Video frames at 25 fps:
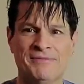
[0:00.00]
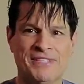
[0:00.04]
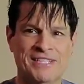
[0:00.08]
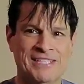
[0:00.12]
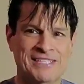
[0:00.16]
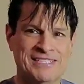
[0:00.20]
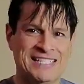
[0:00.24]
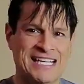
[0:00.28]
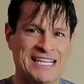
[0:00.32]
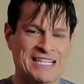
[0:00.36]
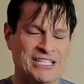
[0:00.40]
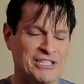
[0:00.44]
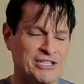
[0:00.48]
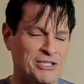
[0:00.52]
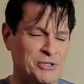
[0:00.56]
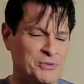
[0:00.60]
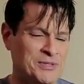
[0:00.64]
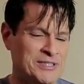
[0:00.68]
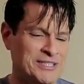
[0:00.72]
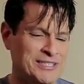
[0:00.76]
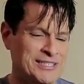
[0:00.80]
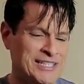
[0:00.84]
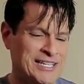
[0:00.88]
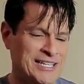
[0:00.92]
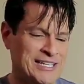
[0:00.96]
There's that
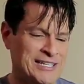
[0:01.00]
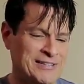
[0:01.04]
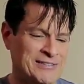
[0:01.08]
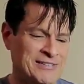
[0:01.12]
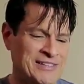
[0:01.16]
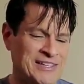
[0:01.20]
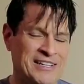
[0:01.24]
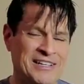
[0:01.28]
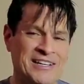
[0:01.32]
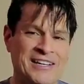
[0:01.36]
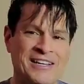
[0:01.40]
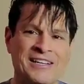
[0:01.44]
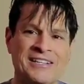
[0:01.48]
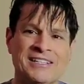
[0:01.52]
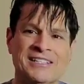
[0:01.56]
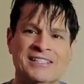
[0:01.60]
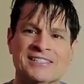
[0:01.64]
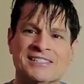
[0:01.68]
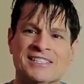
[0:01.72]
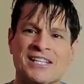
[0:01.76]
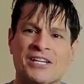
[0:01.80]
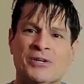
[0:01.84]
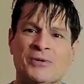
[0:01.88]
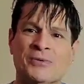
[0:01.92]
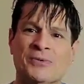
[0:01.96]
Kahlua again.
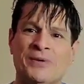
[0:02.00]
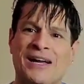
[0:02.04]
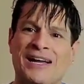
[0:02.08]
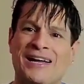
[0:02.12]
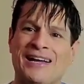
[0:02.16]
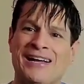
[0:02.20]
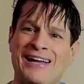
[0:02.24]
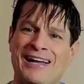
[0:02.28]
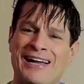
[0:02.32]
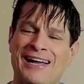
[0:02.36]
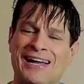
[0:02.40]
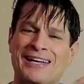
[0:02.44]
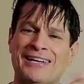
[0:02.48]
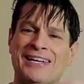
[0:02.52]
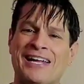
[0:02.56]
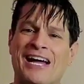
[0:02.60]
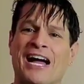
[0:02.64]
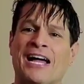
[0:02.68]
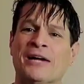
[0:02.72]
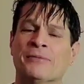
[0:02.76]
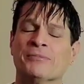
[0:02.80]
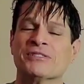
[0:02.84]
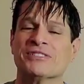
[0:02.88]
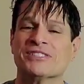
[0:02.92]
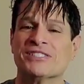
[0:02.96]
So, and
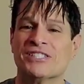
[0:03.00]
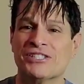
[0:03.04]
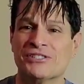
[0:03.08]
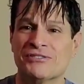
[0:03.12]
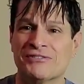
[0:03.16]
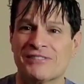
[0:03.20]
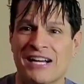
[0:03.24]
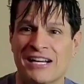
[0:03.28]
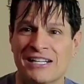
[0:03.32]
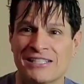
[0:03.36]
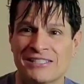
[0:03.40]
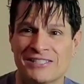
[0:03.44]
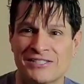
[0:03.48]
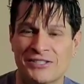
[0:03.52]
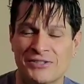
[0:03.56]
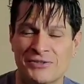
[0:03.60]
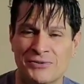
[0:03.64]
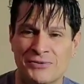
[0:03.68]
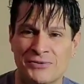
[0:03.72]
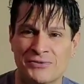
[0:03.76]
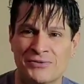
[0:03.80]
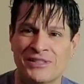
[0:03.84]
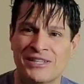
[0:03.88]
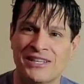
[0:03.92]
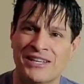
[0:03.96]
I will see you guys
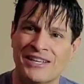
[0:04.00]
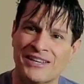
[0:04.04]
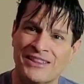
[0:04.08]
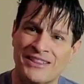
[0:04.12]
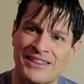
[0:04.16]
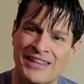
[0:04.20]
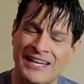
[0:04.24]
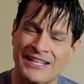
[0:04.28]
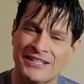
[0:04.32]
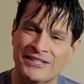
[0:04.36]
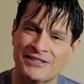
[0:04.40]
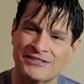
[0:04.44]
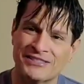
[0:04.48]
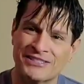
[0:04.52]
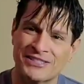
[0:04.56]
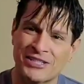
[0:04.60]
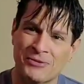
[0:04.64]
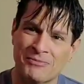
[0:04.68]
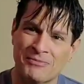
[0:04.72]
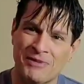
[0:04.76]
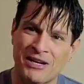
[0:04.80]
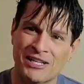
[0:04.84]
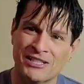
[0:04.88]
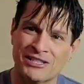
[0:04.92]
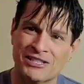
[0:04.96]
soon. Thank you so
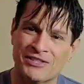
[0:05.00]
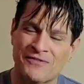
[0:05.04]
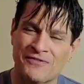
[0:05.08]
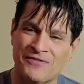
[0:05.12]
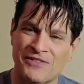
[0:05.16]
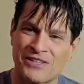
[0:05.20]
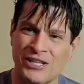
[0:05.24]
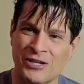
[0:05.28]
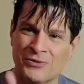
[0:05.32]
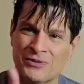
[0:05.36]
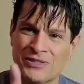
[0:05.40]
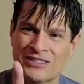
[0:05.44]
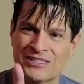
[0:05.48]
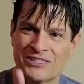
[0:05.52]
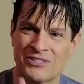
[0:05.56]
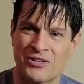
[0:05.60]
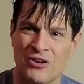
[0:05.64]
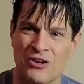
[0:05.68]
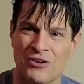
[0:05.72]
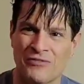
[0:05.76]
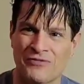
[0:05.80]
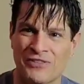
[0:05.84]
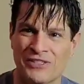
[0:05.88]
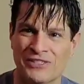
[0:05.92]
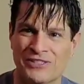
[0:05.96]
much. Fiona's
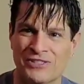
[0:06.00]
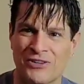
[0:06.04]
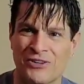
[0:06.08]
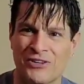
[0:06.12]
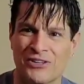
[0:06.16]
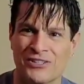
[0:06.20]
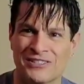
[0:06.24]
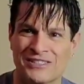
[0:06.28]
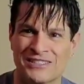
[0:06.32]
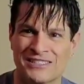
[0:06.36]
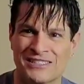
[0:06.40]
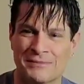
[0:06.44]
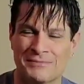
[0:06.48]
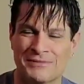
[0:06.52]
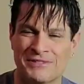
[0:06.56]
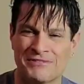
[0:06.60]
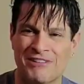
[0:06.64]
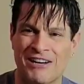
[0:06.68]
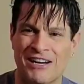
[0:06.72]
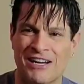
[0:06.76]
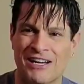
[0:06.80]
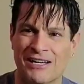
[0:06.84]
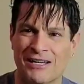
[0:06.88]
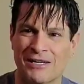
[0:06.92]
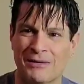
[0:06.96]
Coffee Talk.
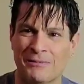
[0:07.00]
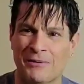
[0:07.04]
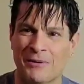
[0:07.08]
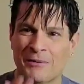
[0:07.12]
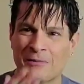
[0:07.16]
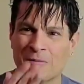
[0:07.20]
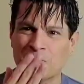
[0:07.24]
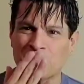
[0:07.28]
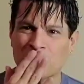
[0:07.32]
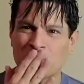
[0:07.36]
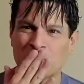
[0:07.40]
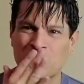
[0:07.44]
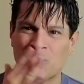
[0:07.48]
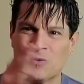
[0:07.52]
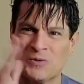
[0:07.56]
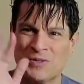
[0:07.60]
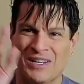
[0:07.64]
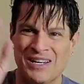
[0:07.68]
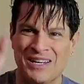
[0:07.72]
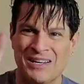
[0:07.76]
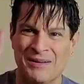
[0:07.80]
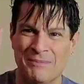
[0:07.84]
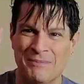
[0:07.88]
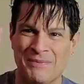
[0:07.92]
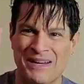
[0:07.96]
Subscribe.
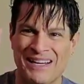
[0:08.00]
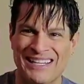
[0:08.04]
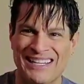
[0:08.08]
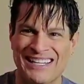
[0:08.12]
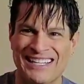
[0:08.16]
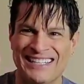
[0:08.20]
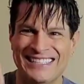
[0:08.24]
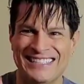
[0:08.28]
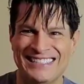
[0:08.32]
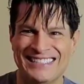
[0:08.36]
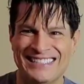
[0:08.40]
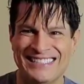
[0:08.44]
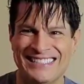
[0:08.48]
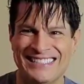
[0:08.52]
Bye.